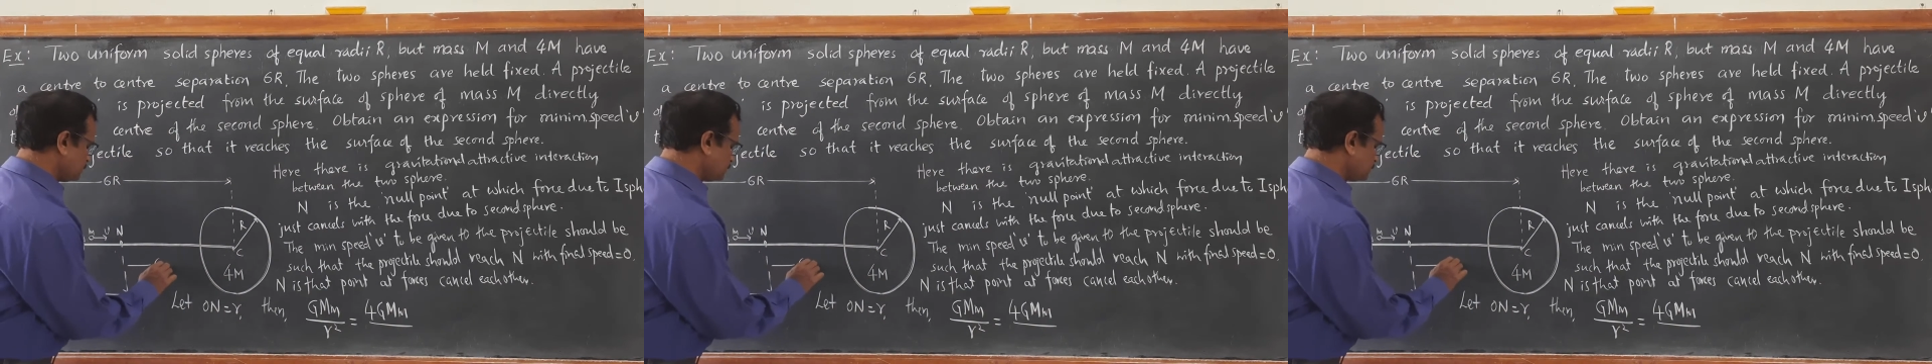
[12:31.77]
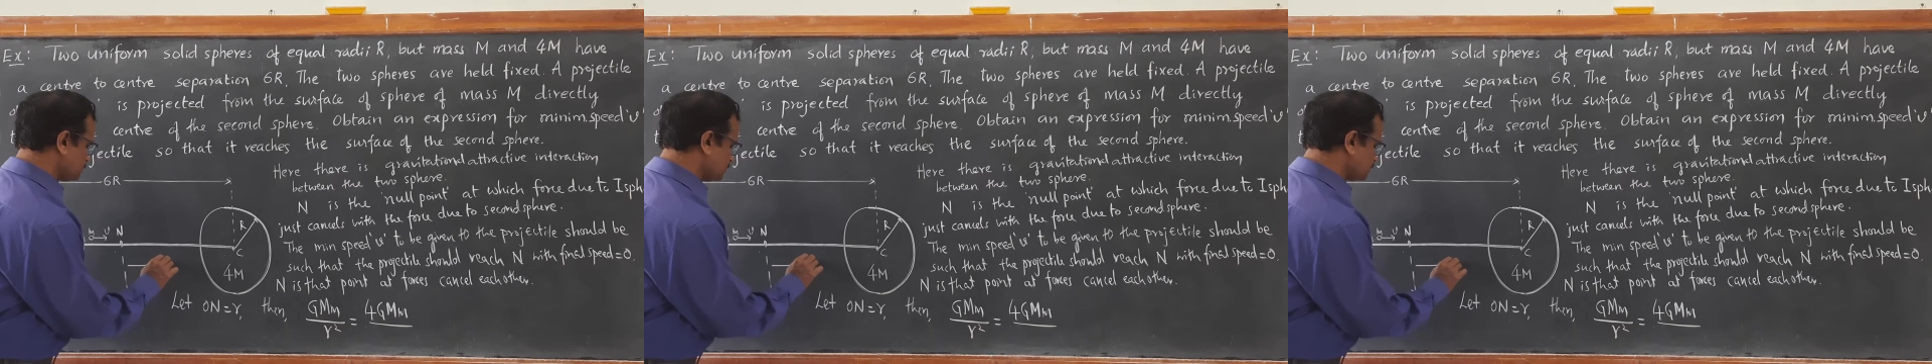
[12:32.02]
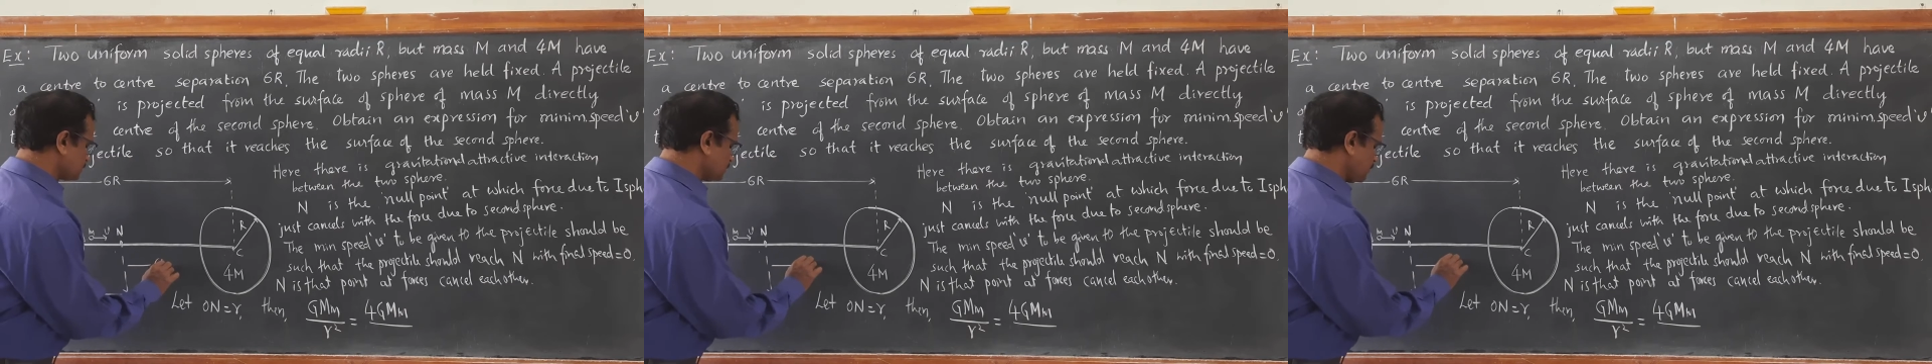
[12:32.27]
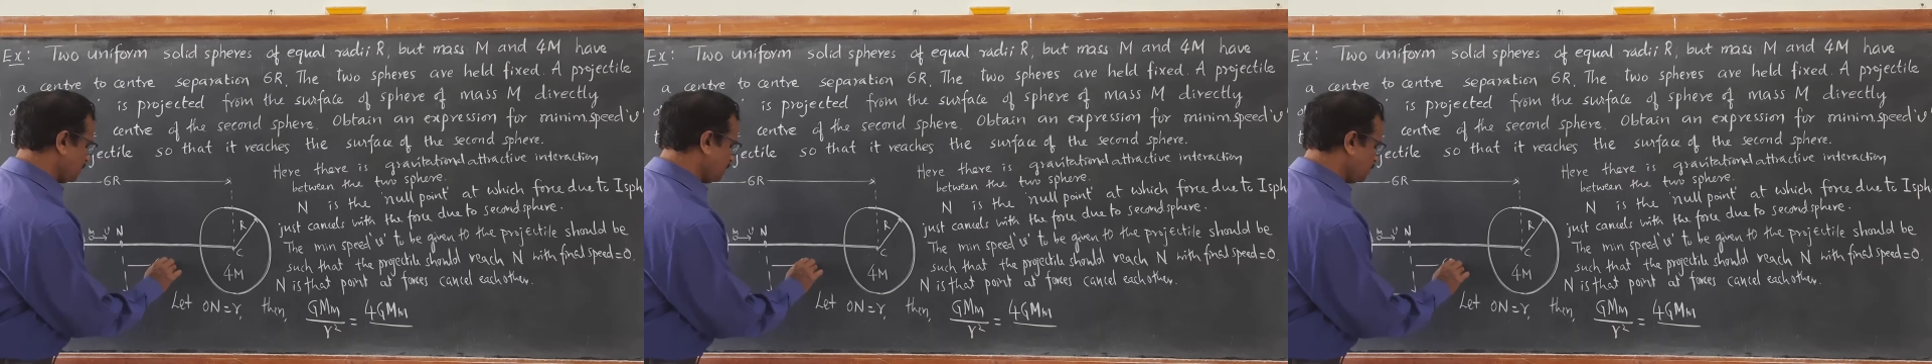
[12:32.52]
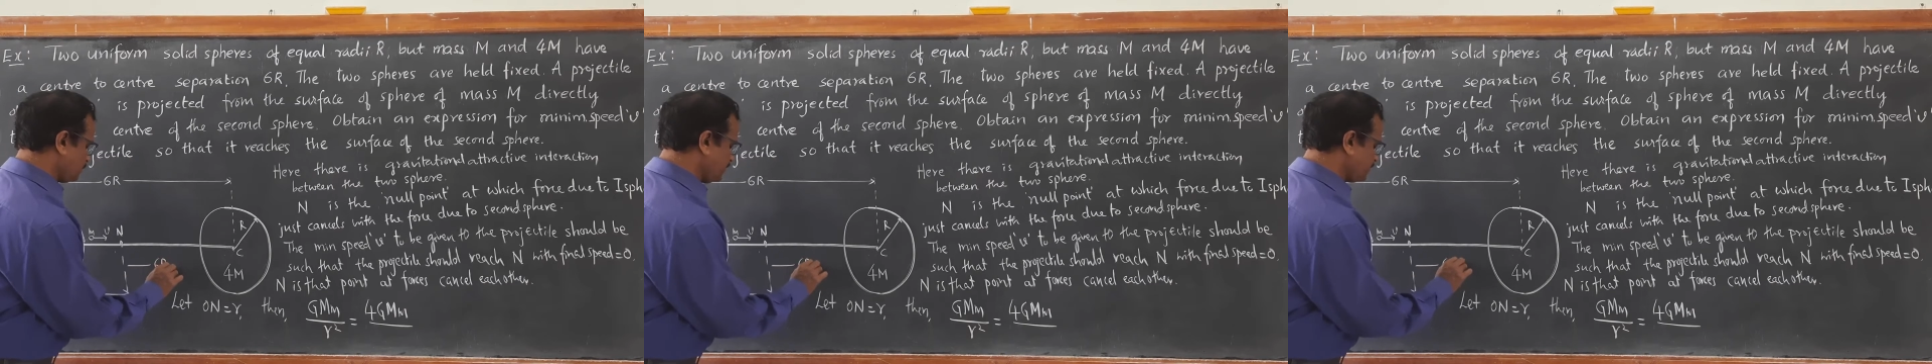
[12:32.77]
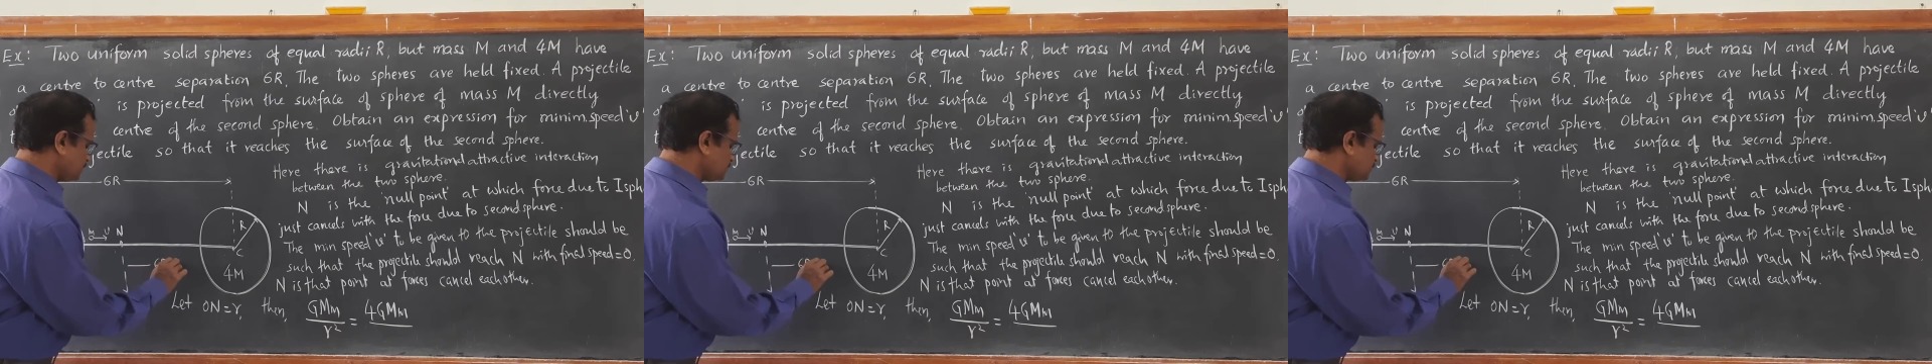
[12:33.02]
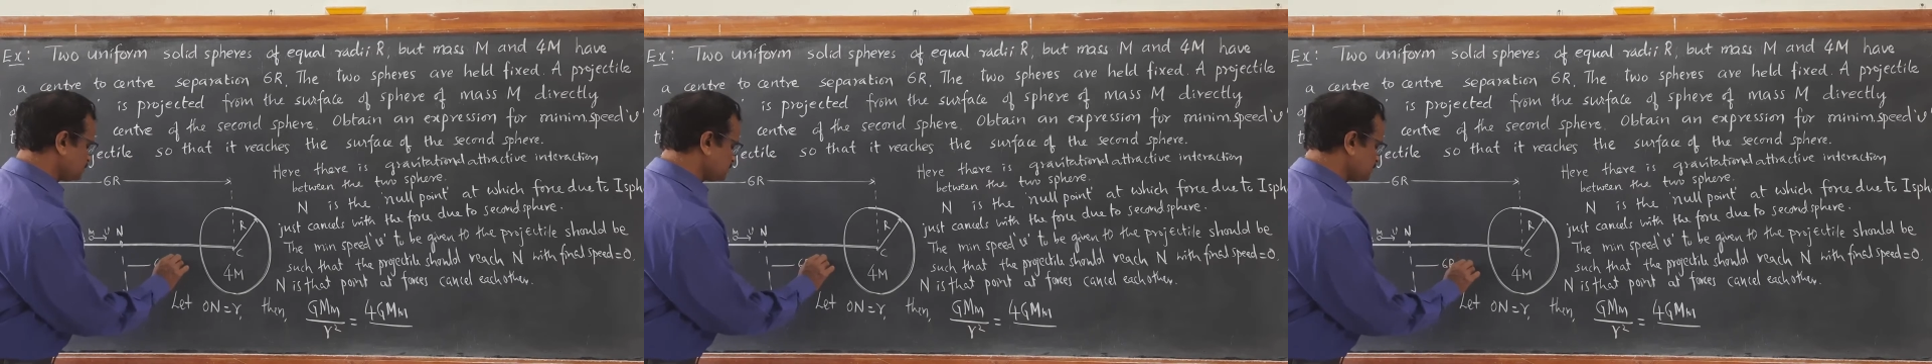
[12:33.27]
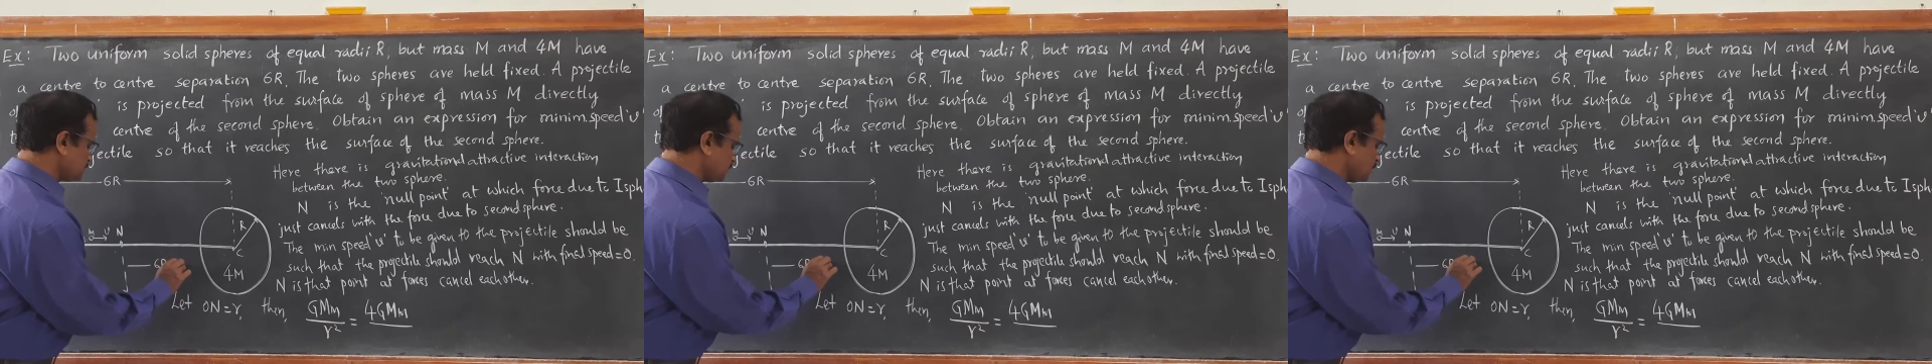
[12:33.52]
6r minus
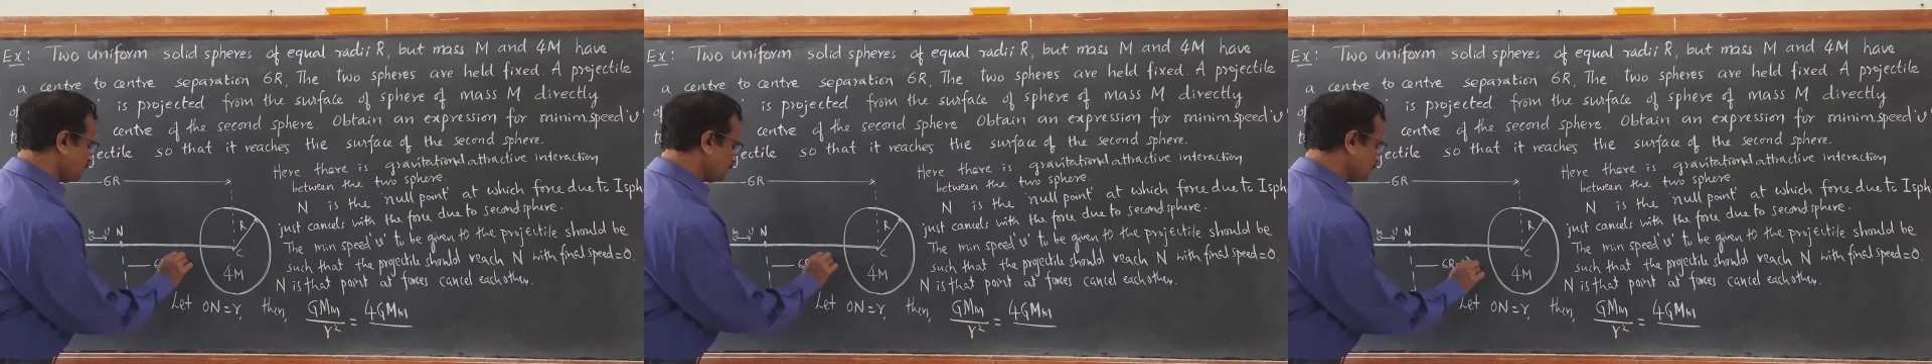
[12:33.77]
r.